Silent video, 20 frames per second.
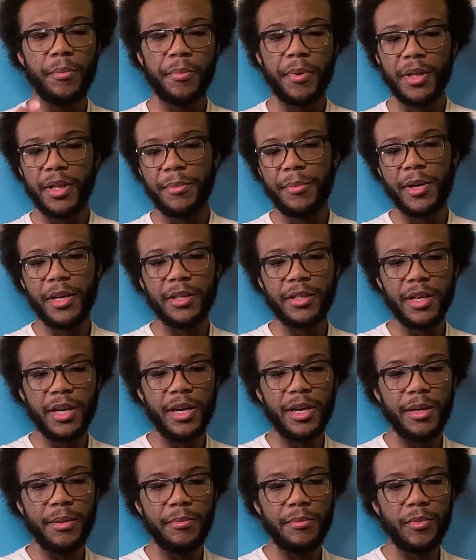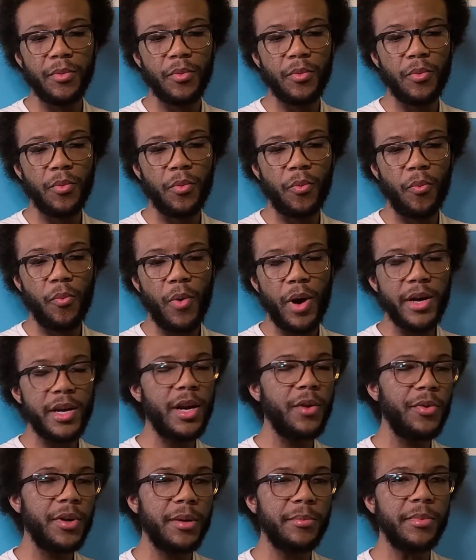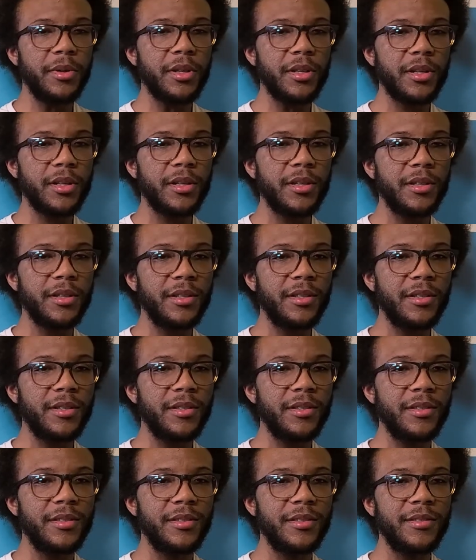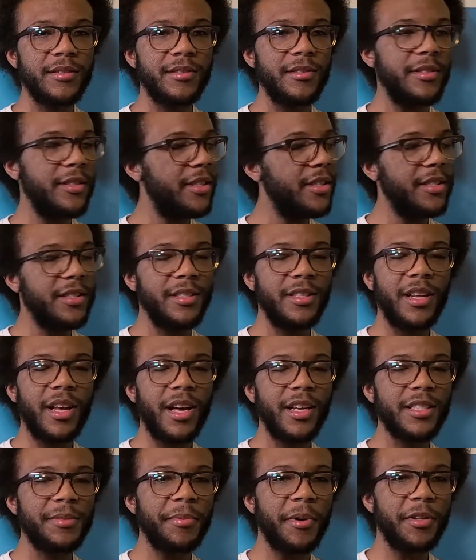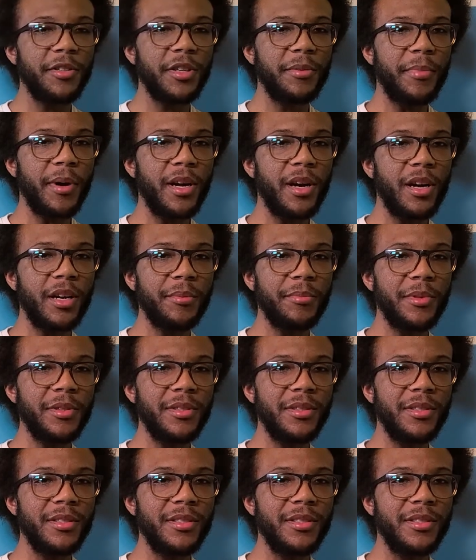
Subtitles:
But in the meantime, why not read a book? Not sponsored by Audible.